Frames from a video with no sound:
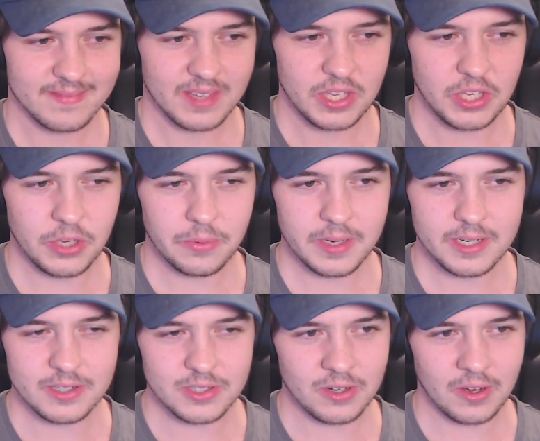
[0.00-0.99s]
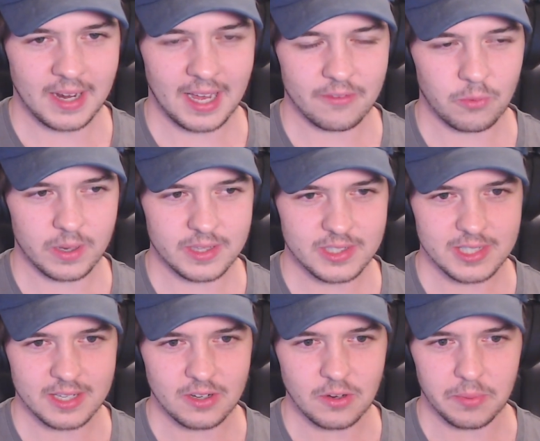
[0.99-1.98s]
Yui does not have one
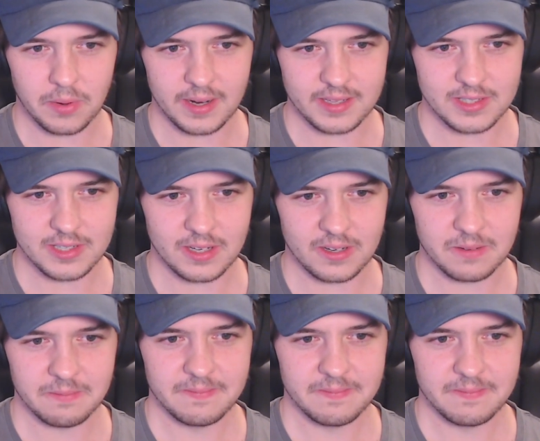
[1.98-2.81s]
single brain cell.